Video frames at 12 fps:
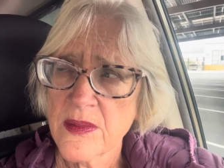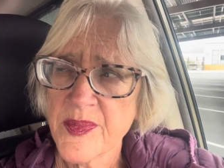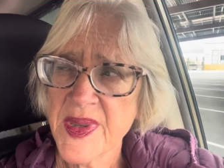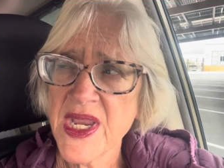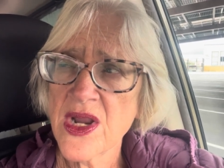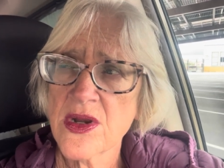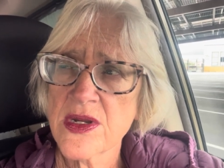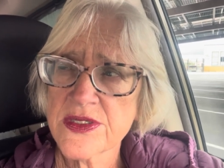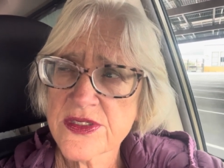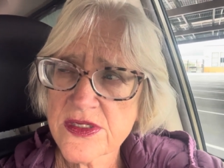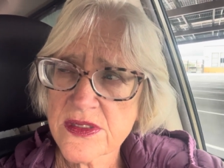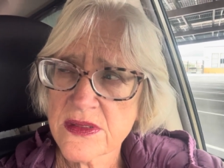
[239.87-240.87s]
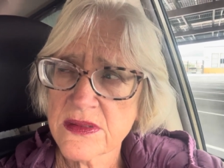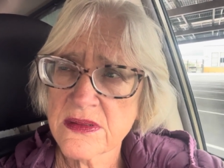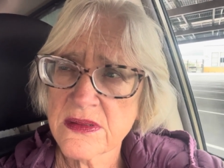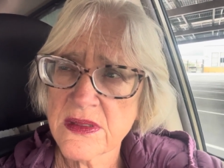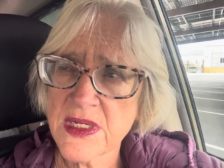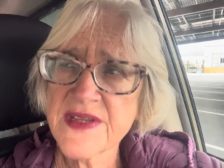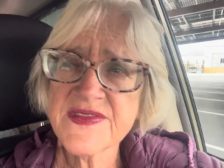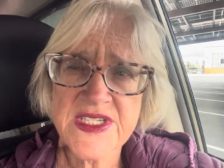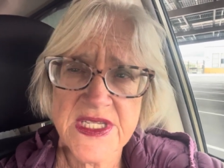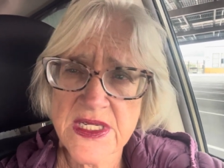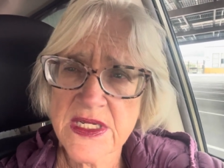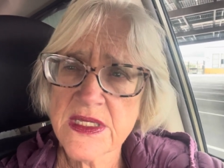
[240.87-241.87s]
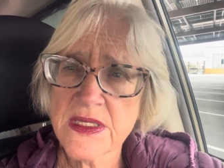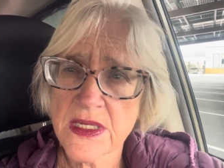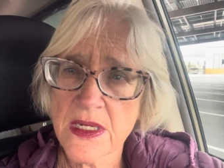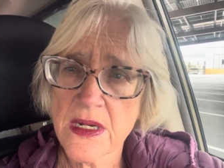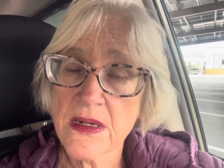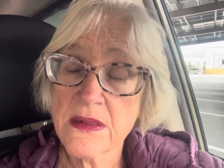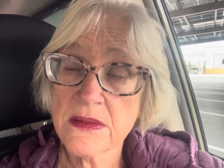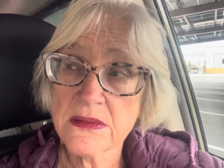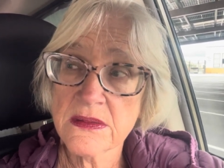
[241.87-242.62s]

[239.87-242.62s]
Paris, and I've taken it there.